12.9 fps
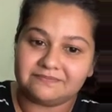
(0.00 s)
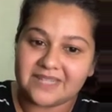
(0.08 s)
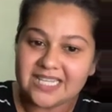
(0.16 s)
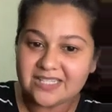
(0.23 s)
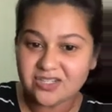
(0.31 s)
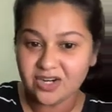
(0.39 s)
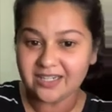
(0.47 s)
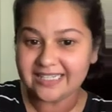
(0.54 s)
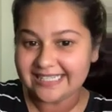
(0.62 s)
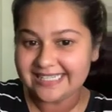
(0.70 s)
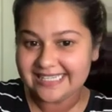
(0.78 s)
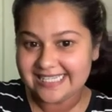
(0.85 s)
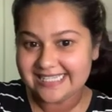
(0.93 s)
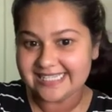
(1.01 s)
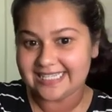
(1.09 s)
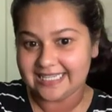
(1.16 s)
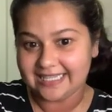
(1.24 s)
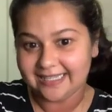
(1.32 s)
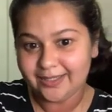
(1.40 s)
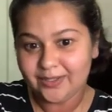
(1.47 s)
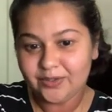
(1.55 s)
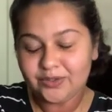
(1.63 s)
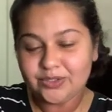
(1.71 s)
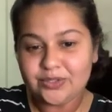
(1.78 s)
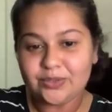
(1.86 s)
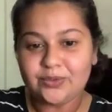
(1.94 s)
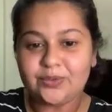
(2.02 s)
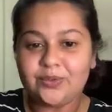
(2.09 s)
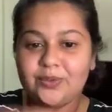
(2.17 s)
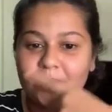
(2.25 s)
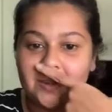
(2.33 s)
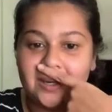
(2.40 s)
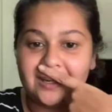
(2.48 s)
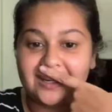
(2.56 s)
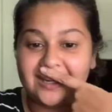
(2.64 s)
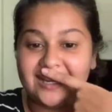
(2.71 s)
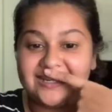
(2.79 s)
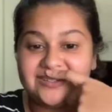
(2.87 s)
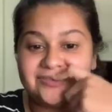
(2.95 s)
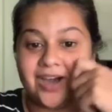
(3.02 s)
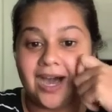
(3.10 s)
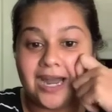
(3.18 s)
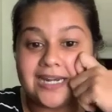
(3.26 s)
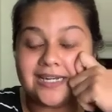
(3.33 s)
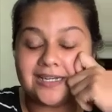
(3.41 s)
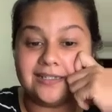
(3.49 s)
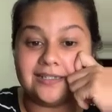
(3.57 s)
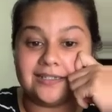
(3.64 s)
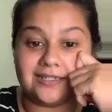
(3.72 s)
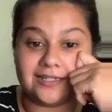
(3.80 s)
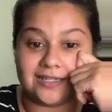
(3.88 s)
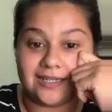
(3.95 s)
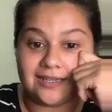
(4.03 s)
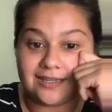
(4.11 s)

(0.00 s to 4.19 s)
It's not easy to kind of unlearn